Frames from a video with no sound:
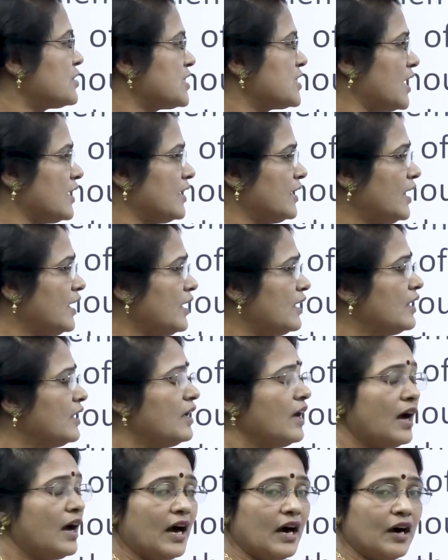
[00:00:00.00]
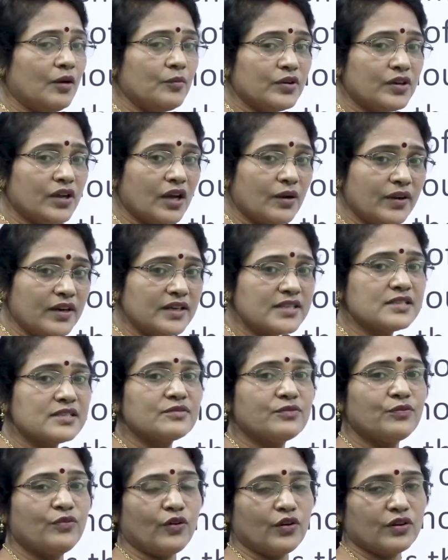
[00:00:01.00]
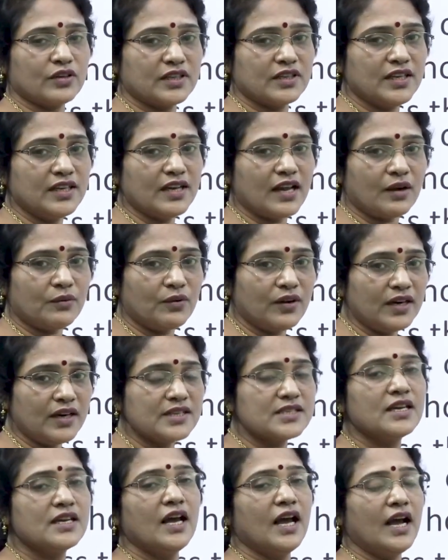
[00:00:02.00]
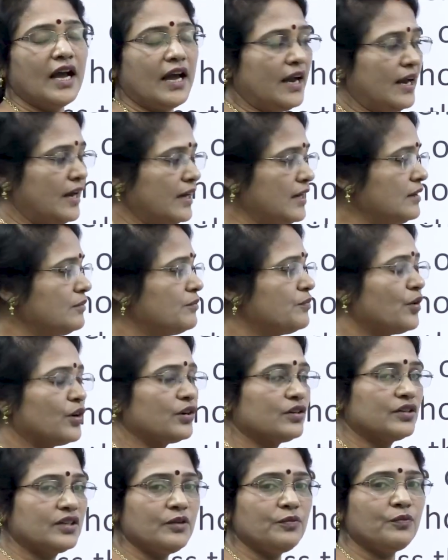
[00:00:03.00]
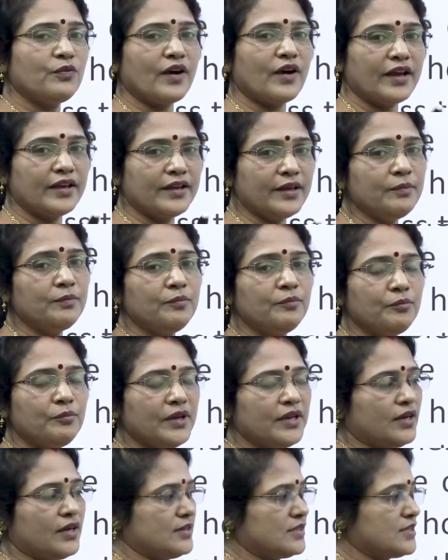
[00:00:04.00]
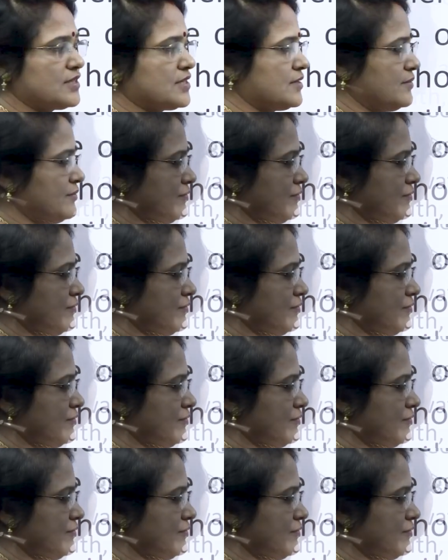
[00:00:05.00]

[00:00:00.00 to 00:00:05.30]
channel. How many hours? 14 hours and 45 minutes.